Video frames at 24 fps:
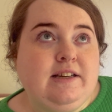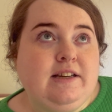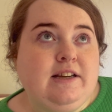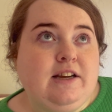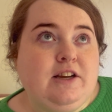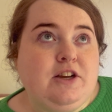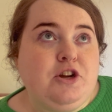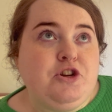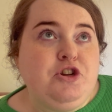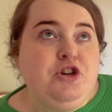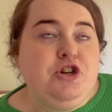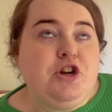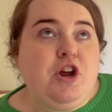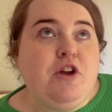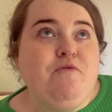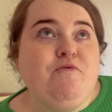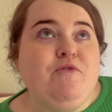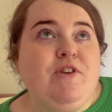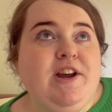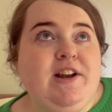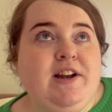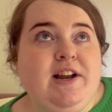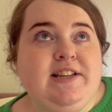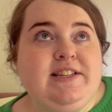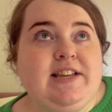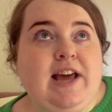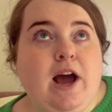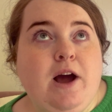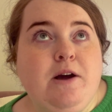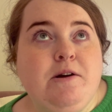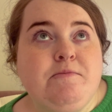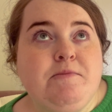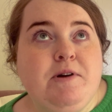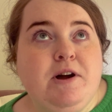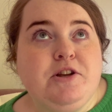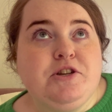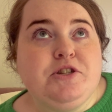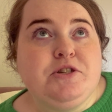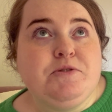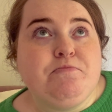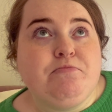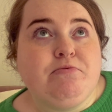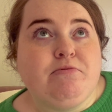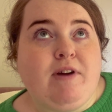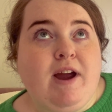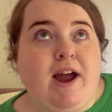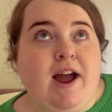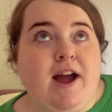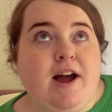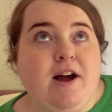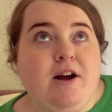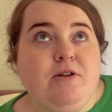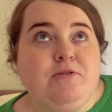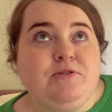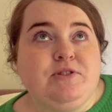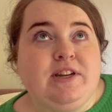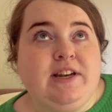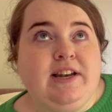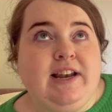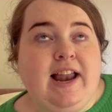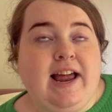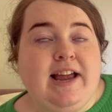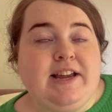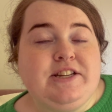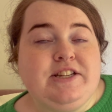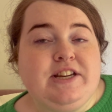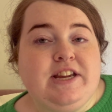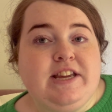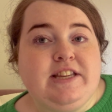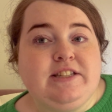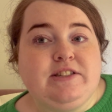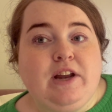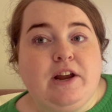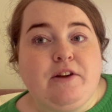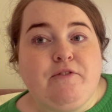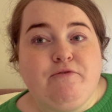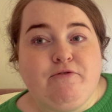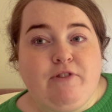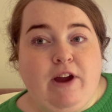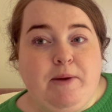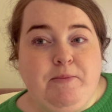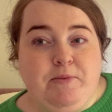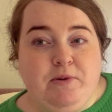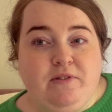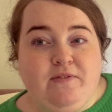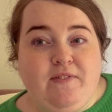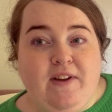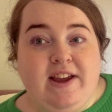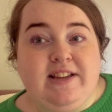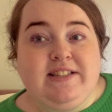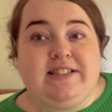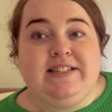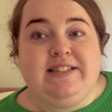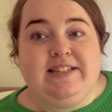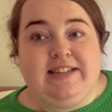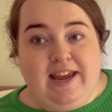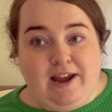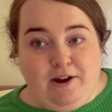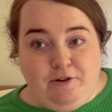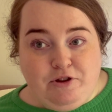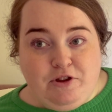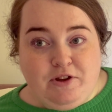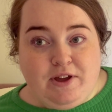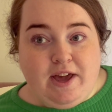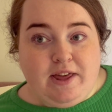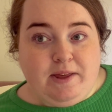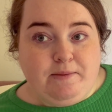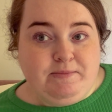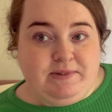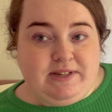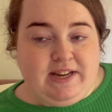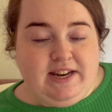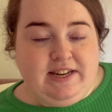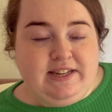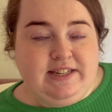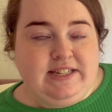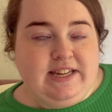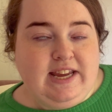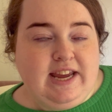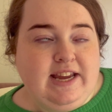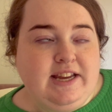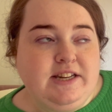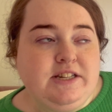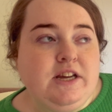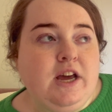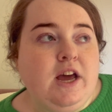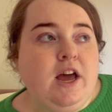you don't realise how much brows and lashes like frame your face until you get them tinted.